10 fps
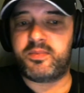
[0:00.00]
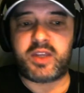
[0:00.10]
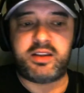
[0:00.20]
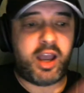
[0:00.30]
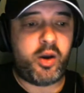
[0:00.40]

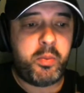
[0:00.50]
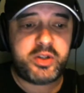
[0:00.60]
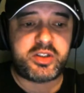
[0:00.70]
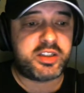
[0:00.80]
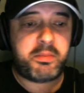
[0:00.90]
It
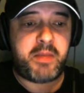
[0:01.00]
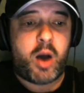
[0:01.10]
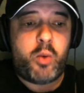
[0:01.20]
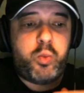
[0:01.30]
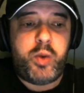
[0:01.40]
almost doesn't
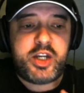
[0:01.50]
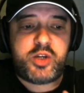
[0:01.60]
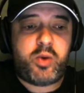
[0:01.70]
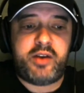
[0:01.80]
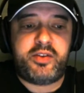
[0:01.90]
matter
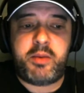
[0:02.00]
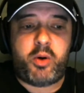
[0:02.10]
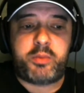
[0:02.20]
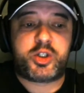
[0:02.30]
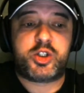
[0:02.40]
which one of them
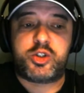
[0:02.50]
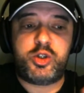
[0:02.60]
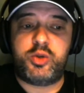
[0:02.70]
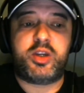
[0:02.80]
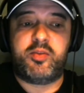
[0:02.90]
options that
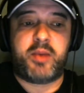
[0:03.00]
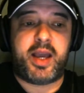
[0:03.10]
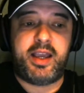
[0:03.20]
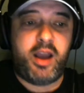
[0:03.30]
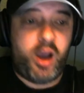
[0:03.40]
you give
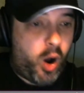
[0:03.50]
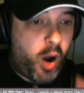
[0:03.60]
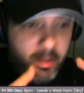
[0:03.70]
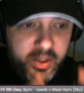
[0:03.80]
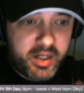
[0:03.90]
me,
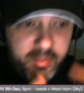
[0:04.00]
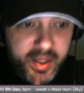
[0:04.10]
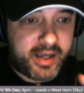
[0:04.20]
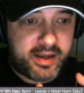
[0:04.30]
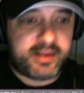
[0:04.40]
I'm going to
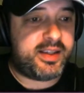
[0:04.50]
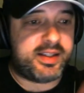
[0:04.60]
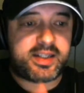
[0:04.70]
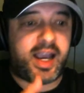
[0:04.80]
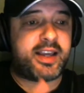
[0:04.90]
pick the
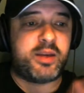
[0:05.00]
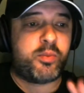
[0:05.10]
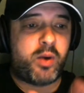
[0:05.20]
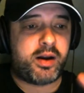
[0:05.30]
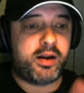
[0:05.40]

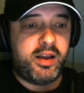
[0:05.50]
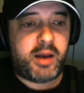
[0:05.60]
attacking one.